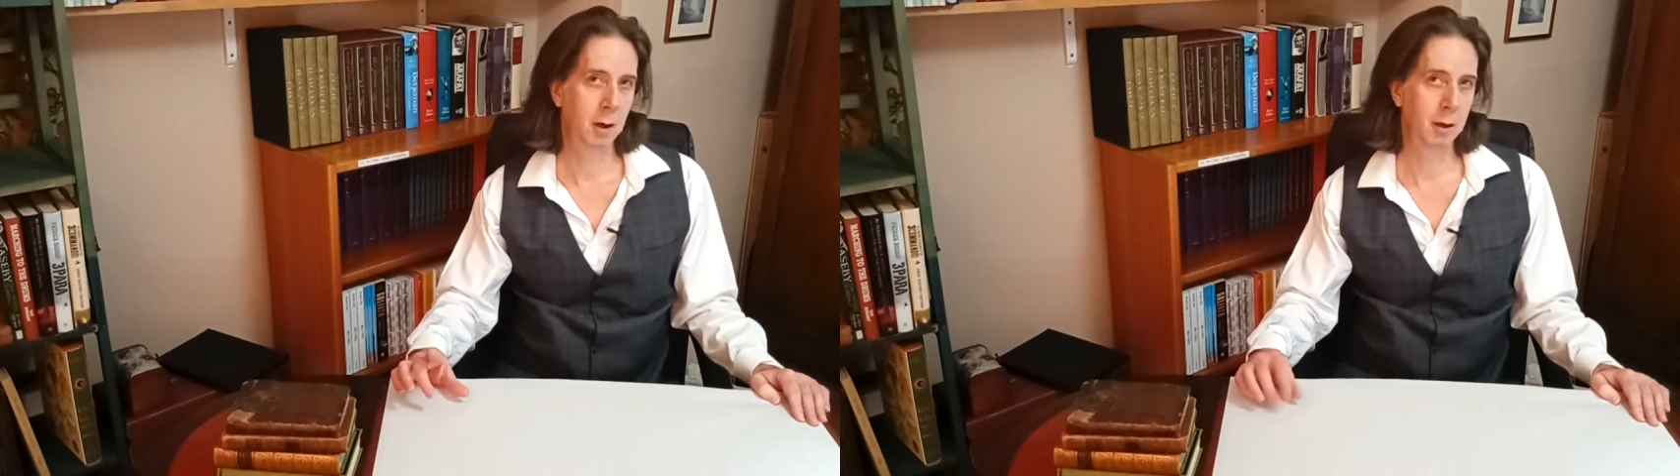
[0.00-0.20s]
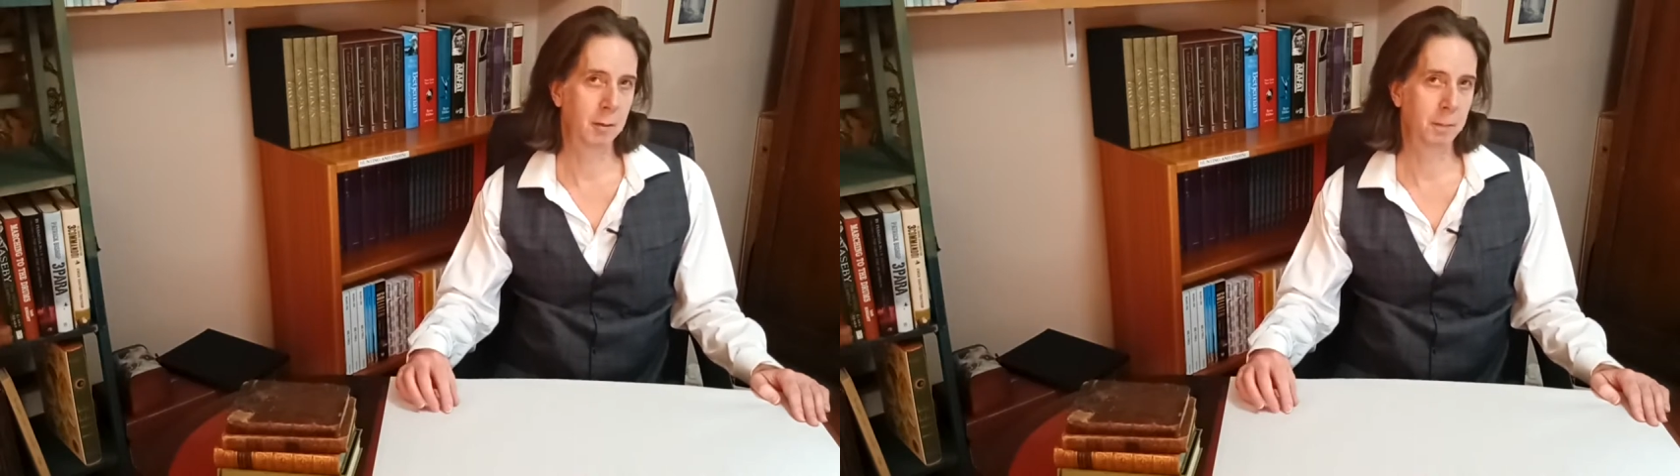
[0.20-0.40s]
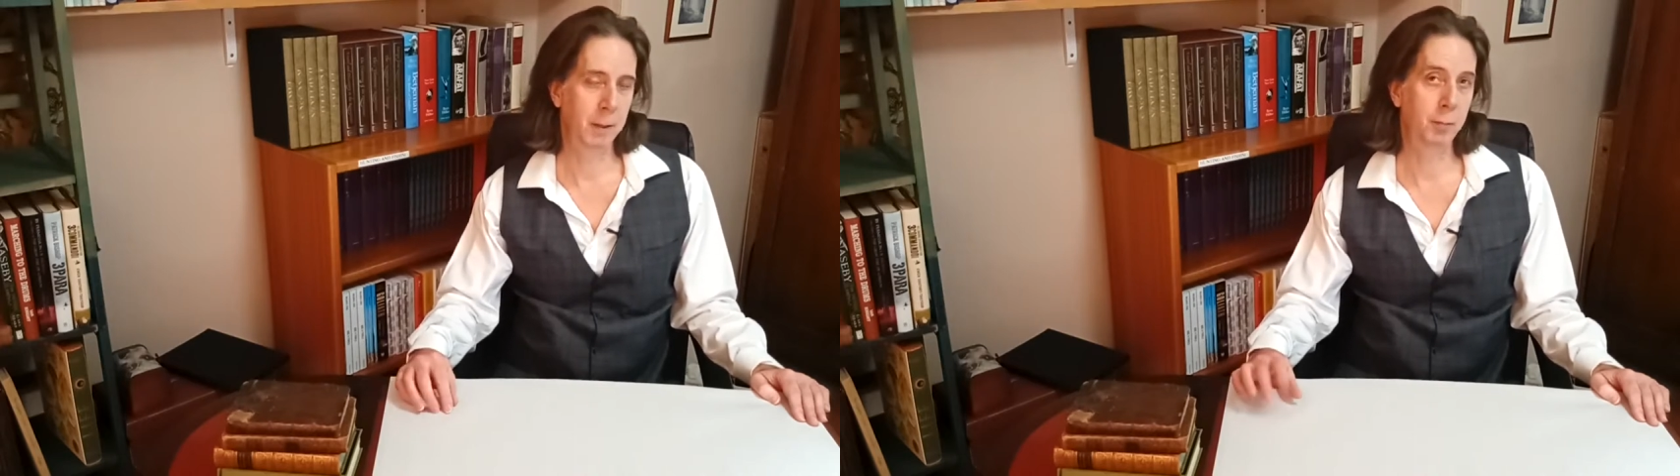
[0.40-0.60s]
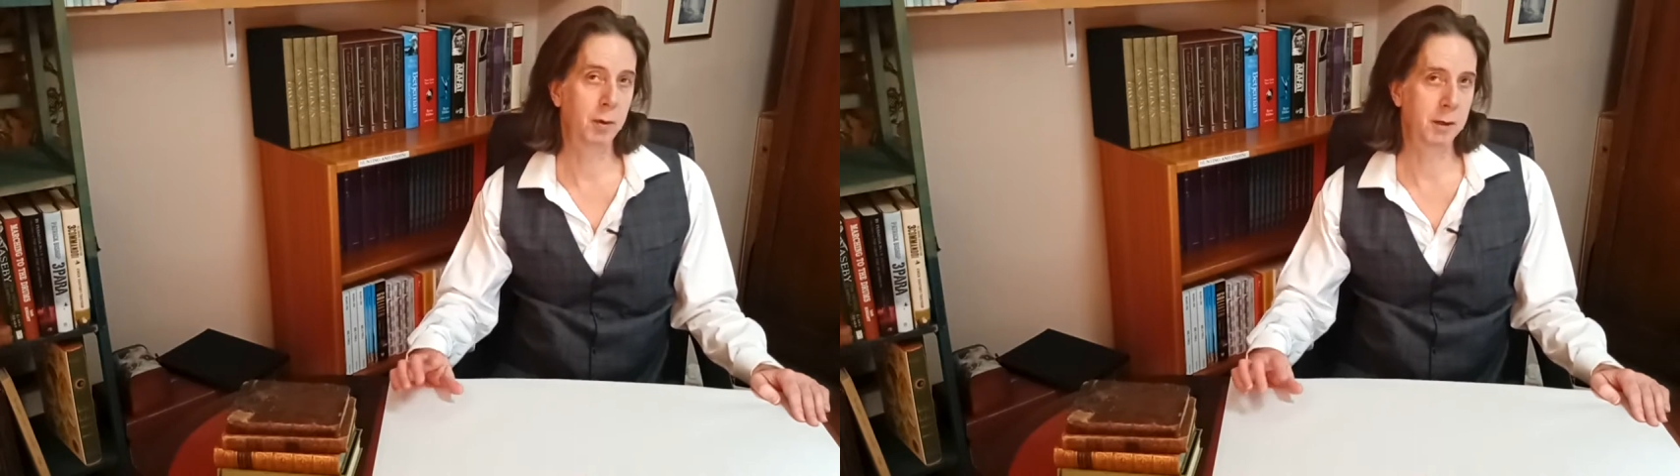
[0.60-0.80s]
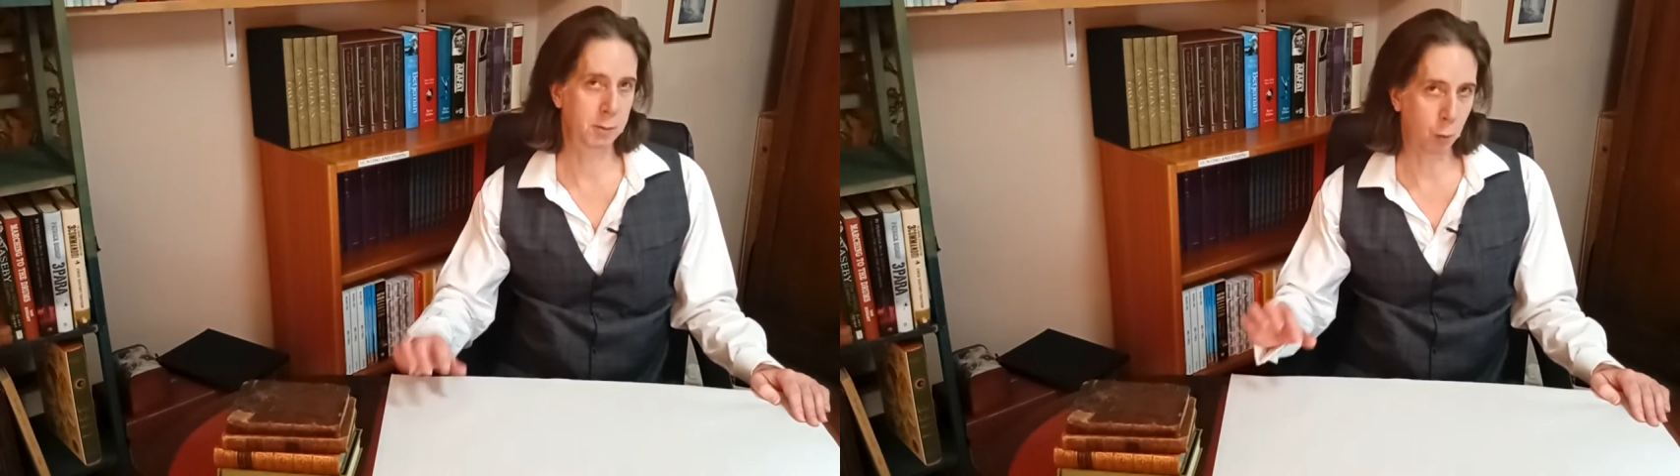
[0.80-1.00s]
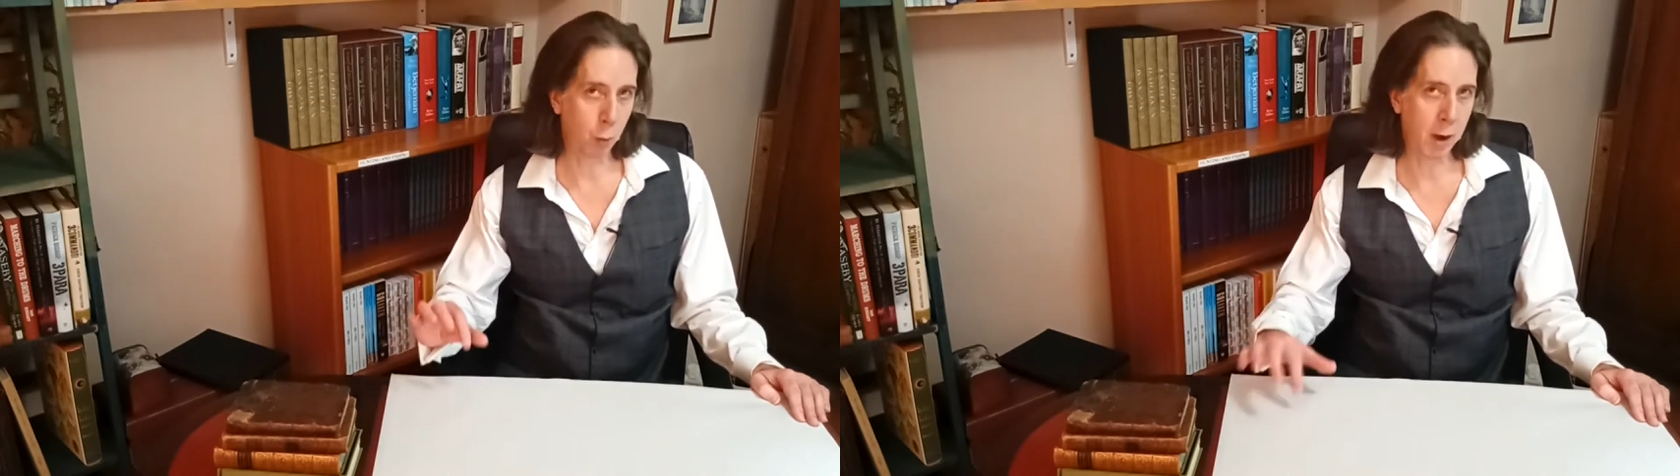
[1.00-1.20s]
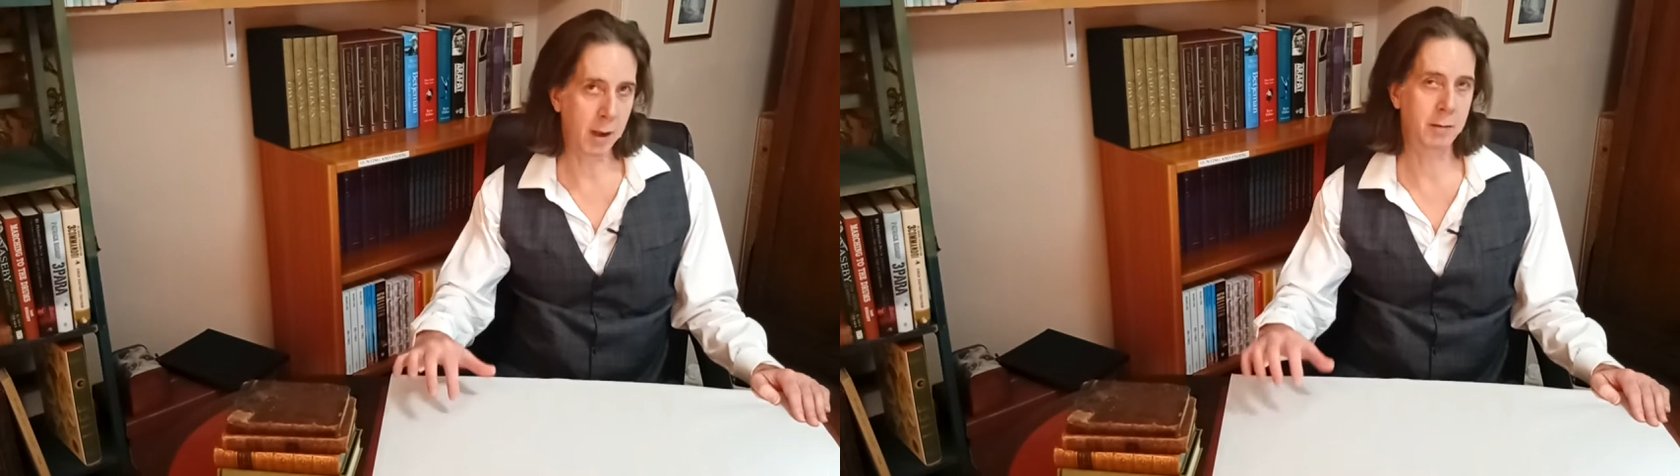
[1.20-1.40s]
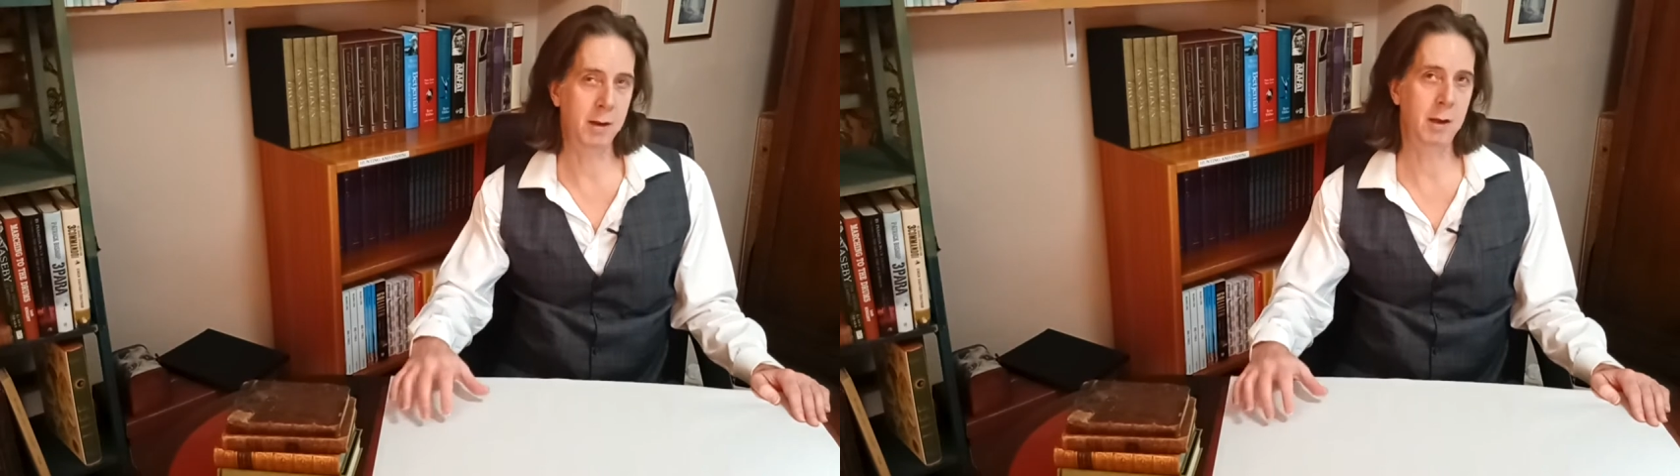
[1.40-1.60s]
um, but it's
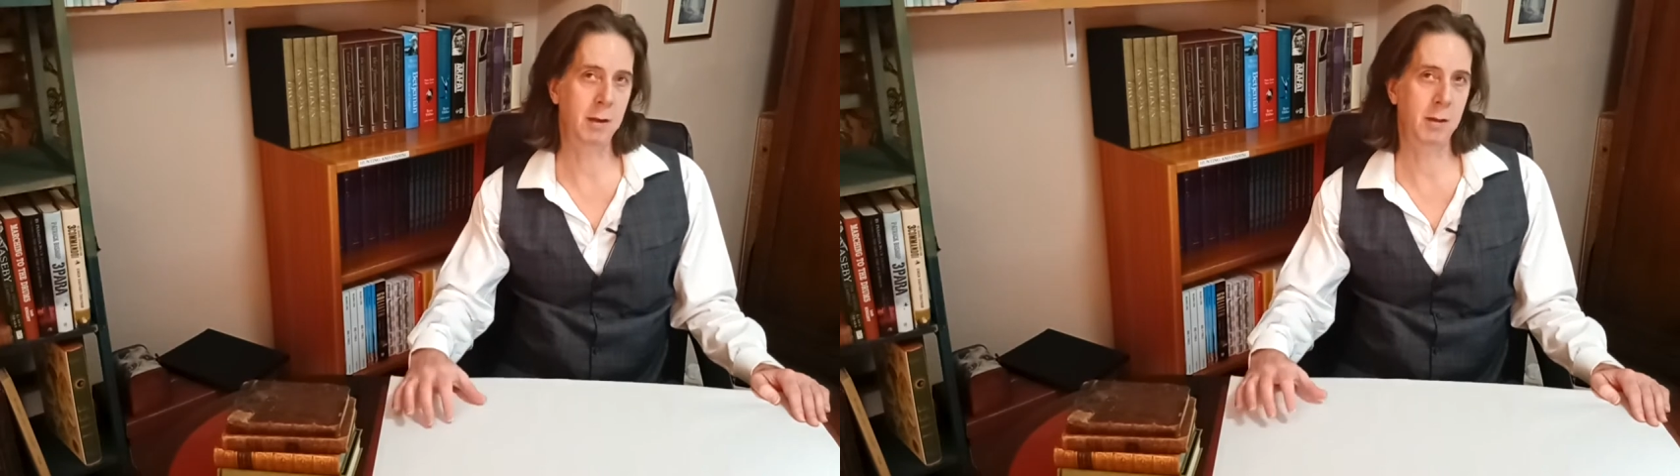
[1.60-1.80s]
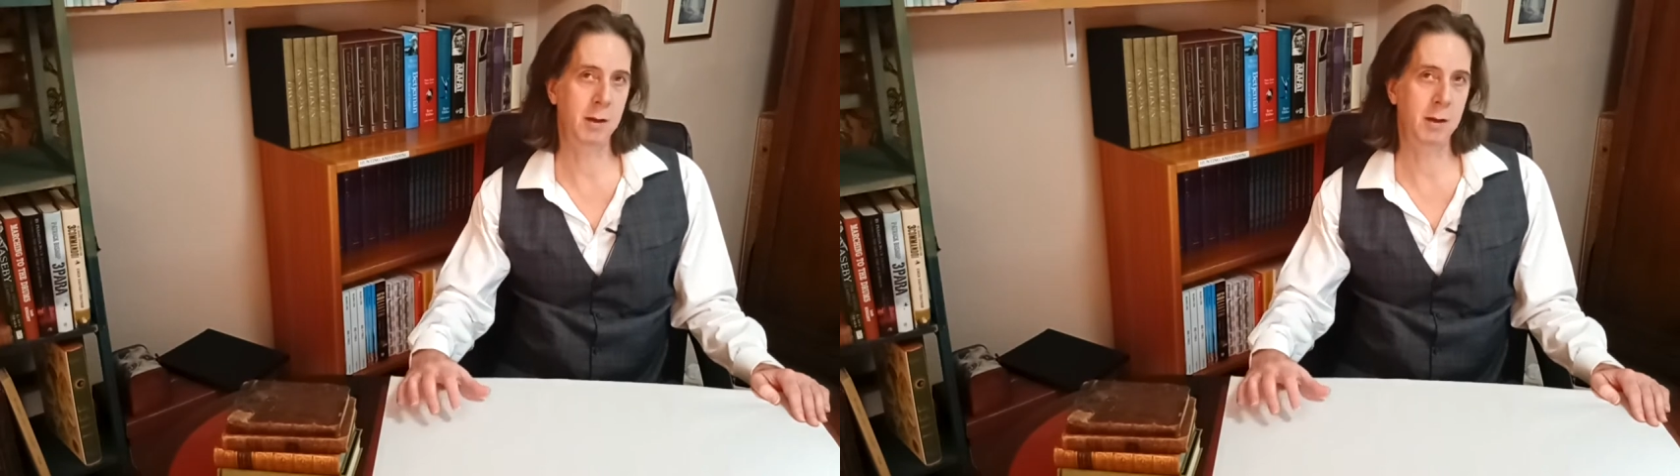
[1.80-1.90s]
where they get